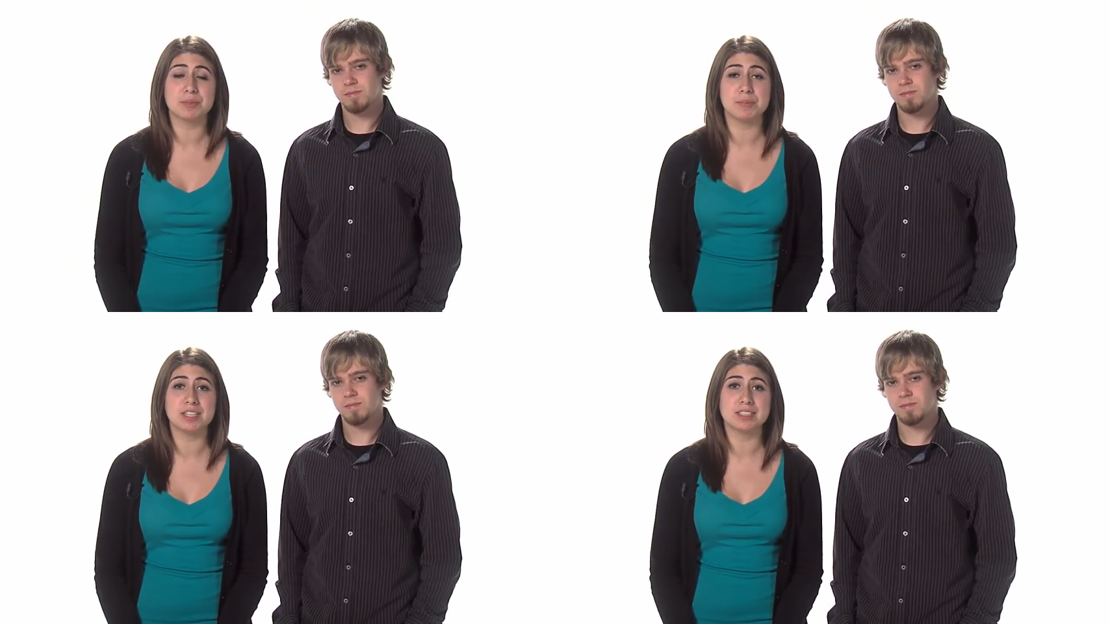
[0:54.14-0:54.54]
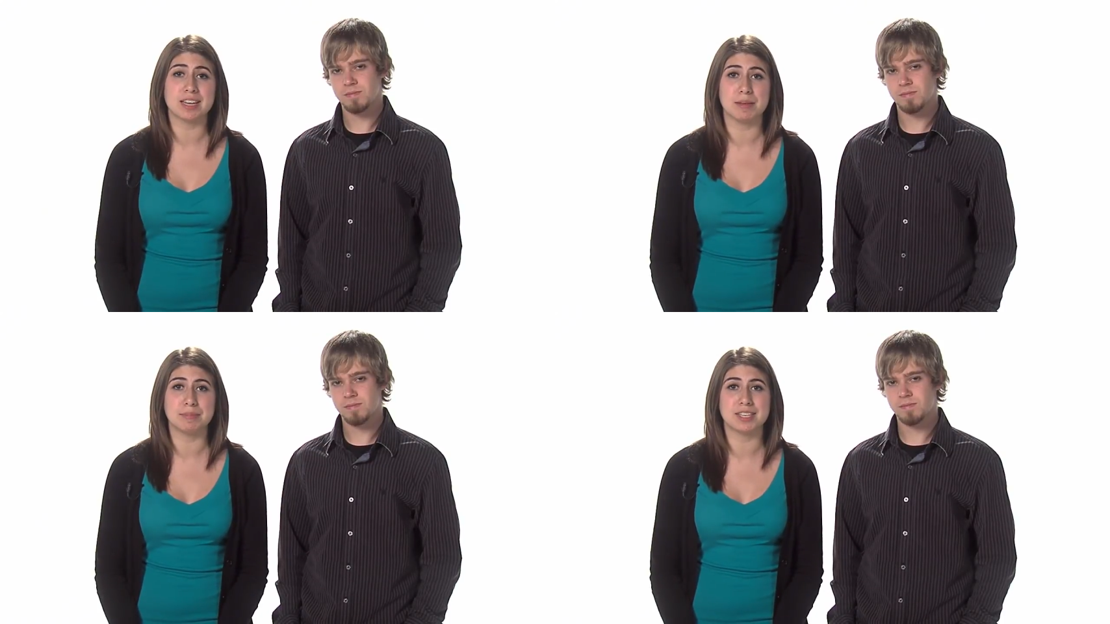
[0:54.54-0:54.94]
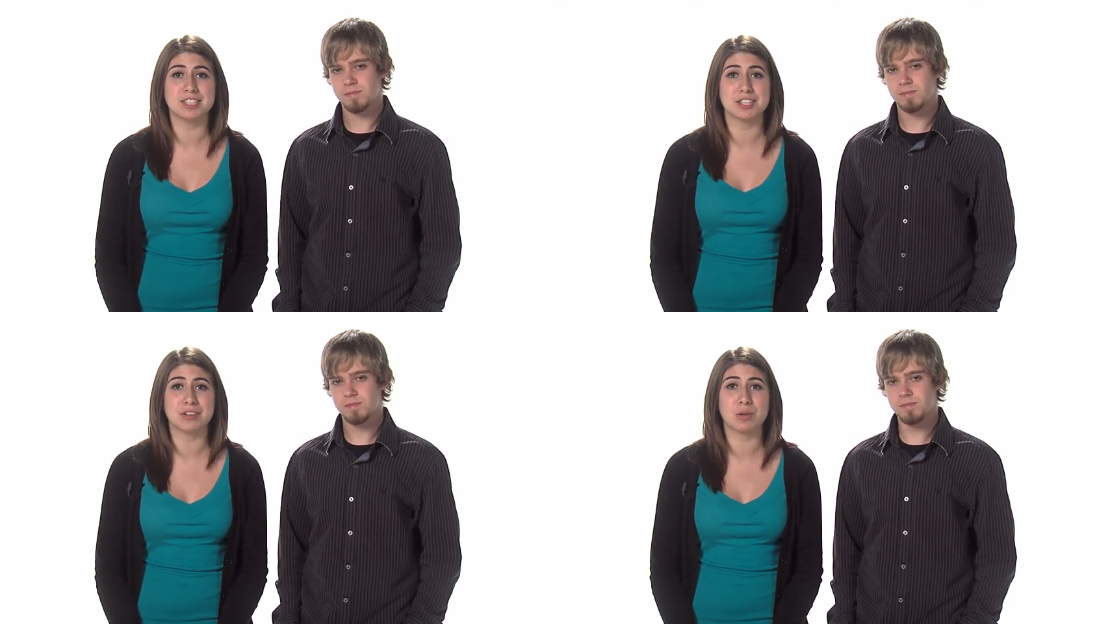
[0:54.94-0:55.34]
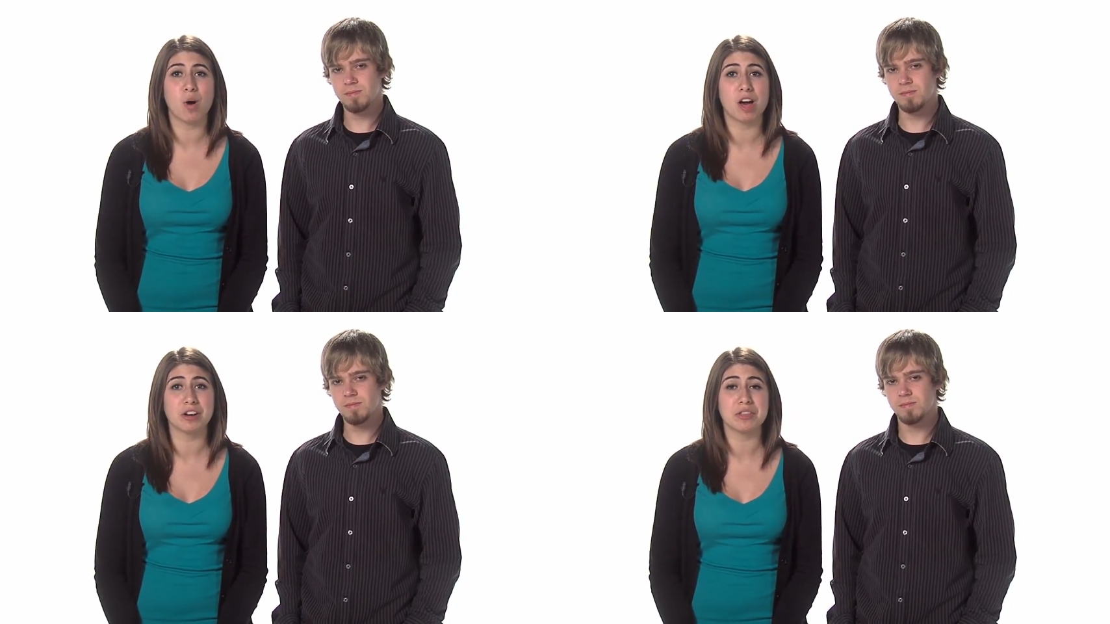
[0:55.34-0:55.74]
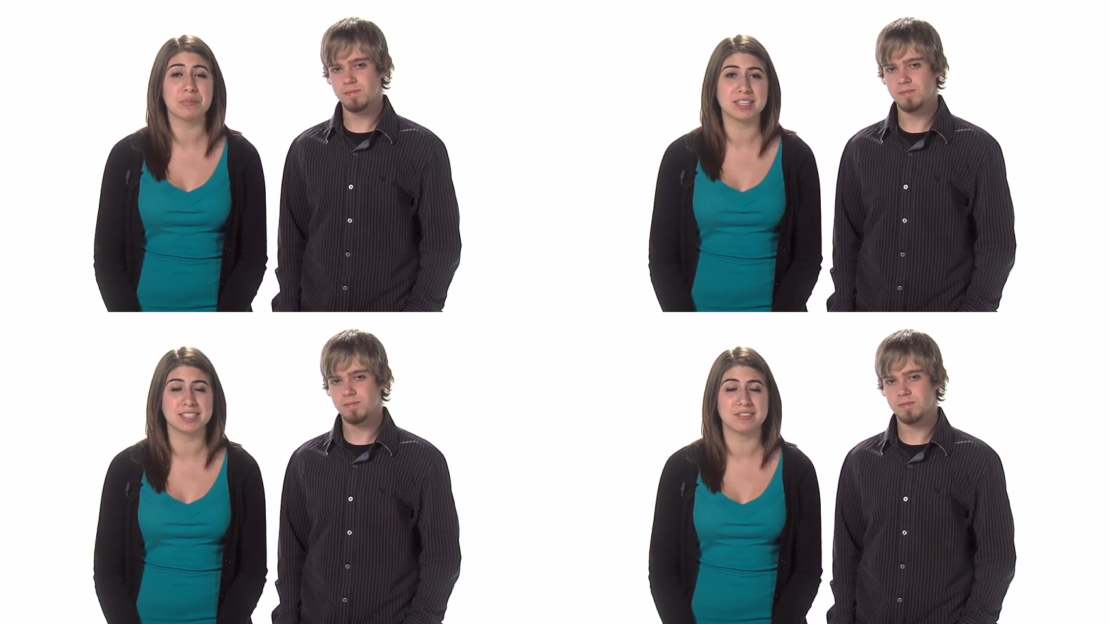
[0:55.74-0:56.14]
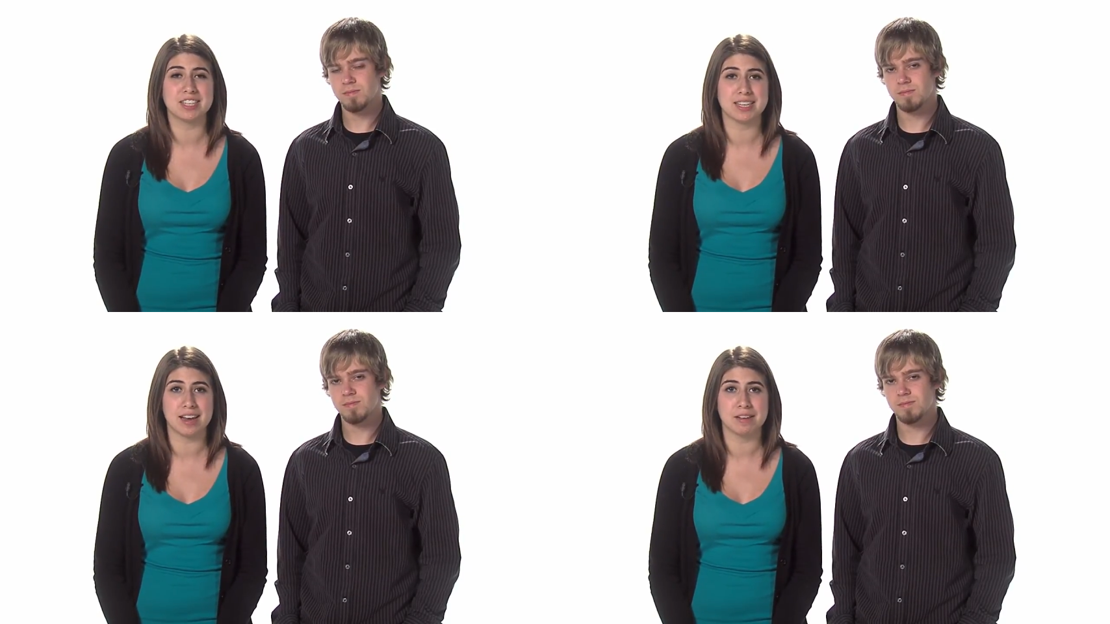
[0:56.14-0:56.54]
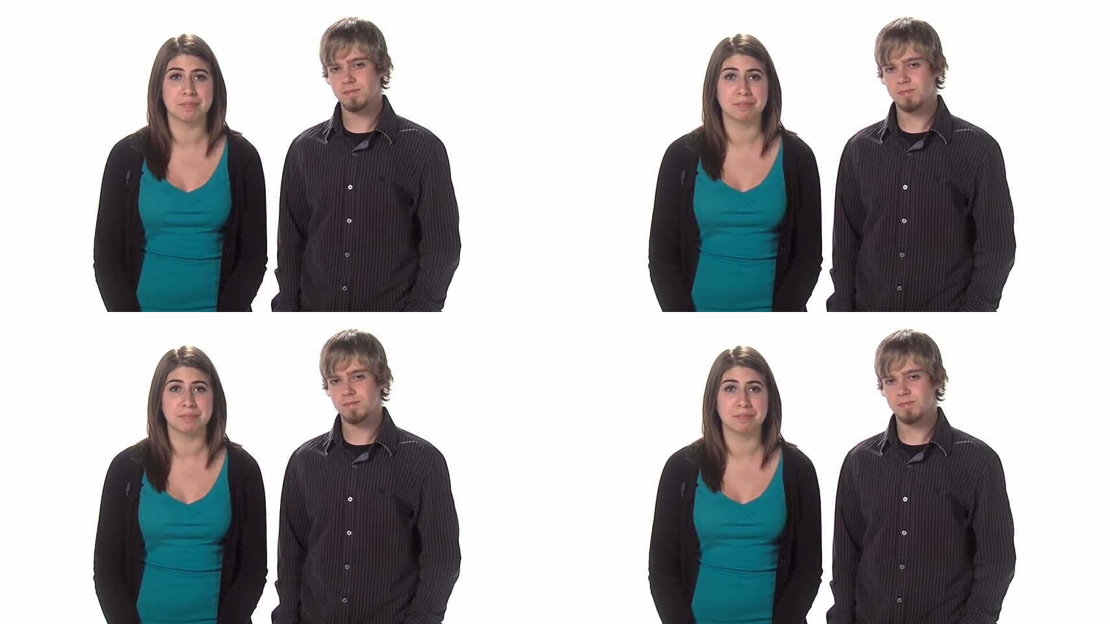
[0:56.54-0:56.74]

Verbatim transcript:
Speaker 1: to meal times and serving water the rest of the day.